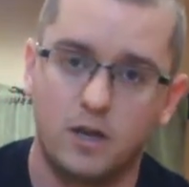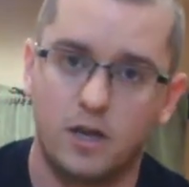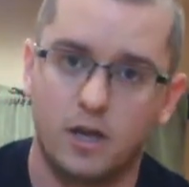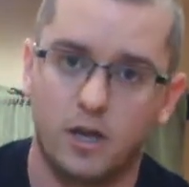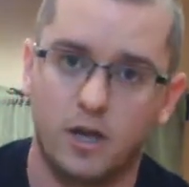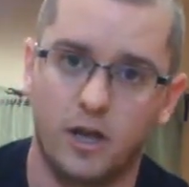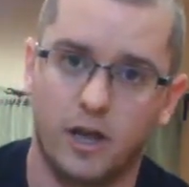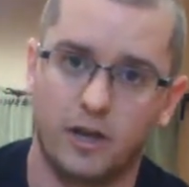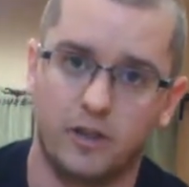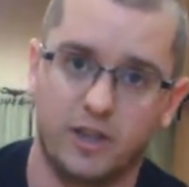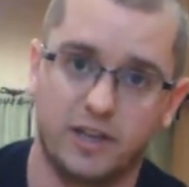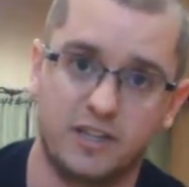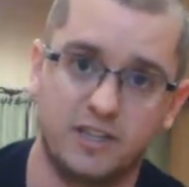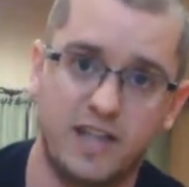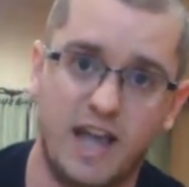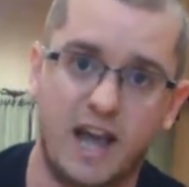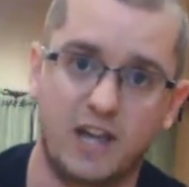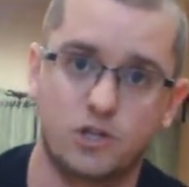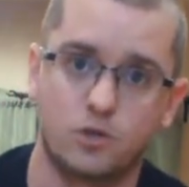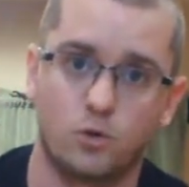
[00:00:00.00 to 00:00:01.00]
like
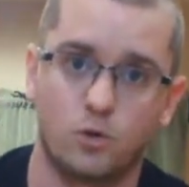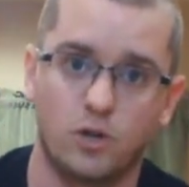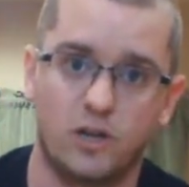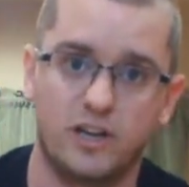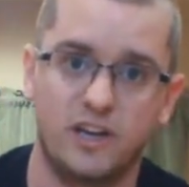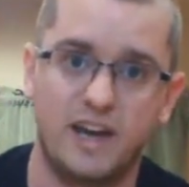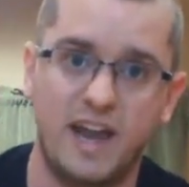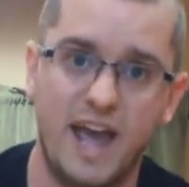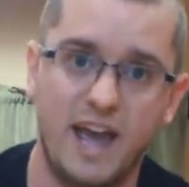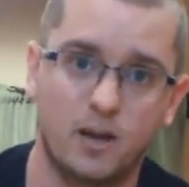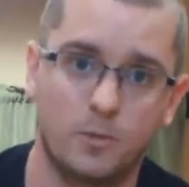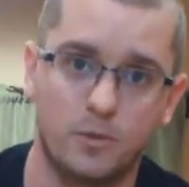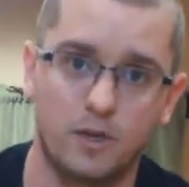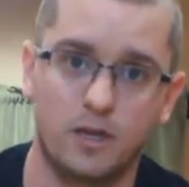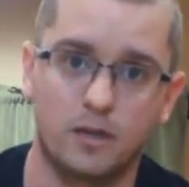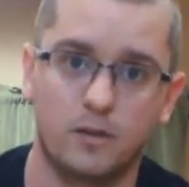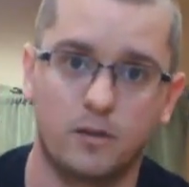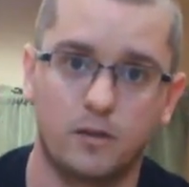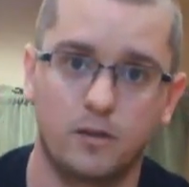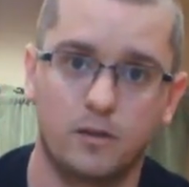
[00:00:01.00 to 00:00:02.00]
natural anatomy
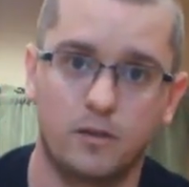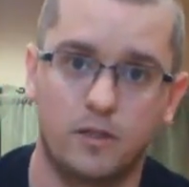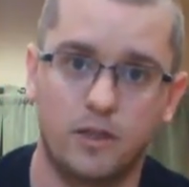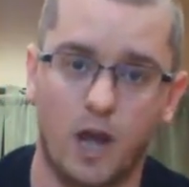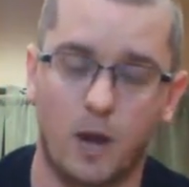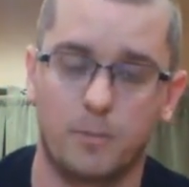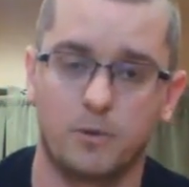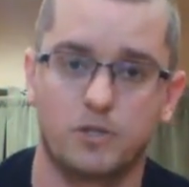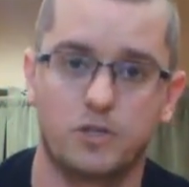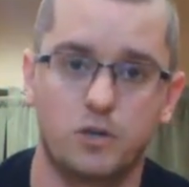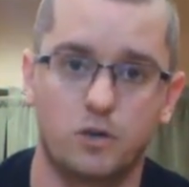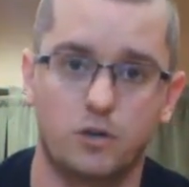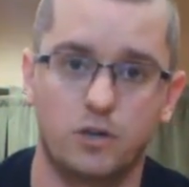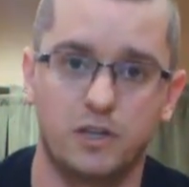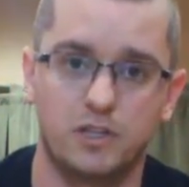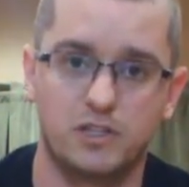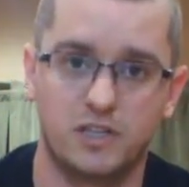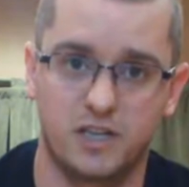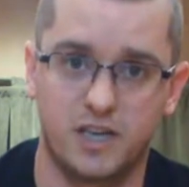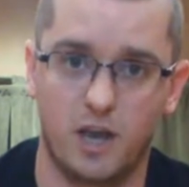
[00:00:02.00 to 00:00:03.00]
the opportunity
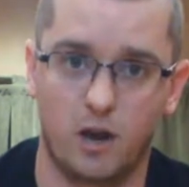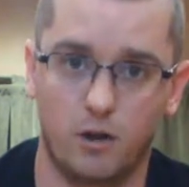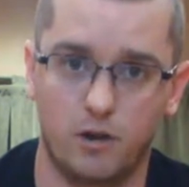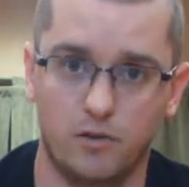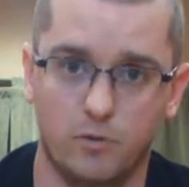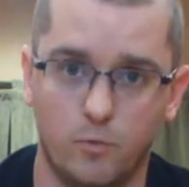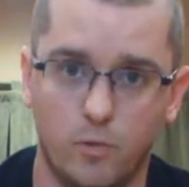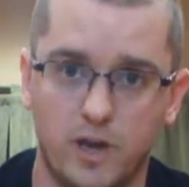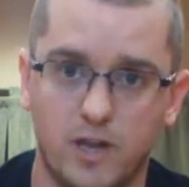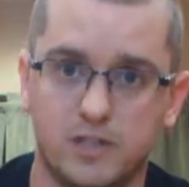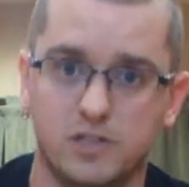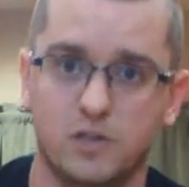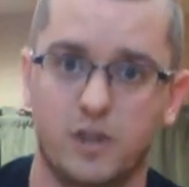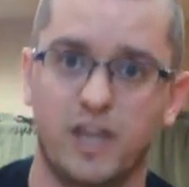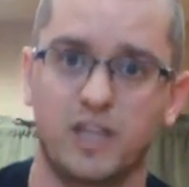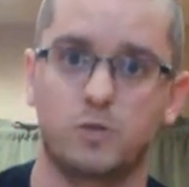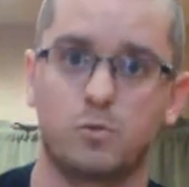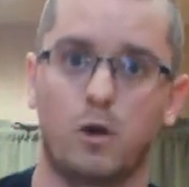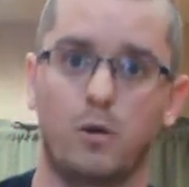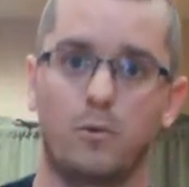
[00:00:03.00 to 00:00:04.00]
to carry the weight. So
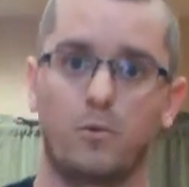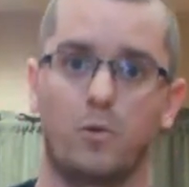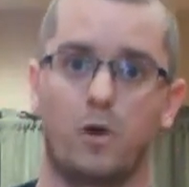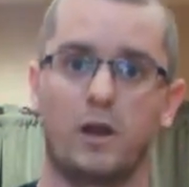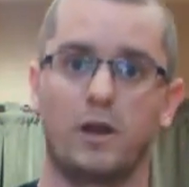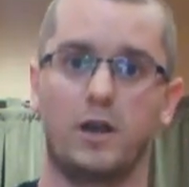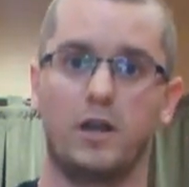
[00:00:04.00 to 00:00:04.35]
that's why we want